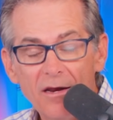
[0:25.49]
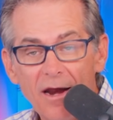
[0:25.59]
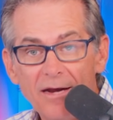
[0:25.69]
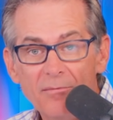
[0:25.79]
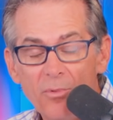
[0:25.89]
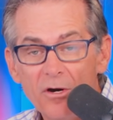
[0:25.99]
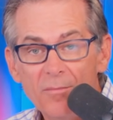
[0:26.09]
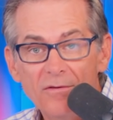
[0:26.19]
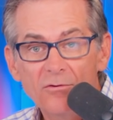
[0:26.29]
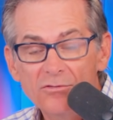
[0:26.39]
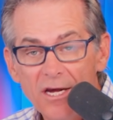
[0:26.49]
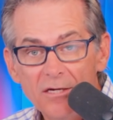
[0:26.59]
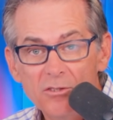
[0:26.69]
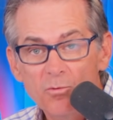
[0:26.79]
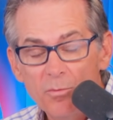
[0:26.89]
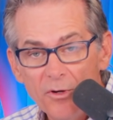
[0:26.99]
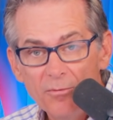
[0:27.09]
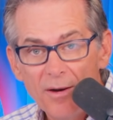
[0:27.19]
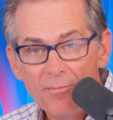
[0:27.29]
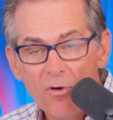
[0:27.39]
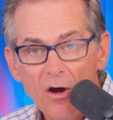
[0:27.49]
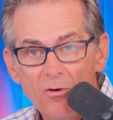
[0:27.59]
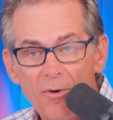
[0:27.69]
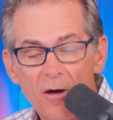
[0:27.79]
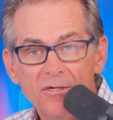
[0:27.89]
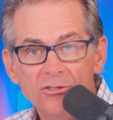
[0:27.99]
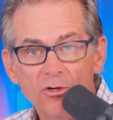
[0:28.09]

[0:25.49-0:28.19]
and I had to point him out those cages were built by Barack Obama and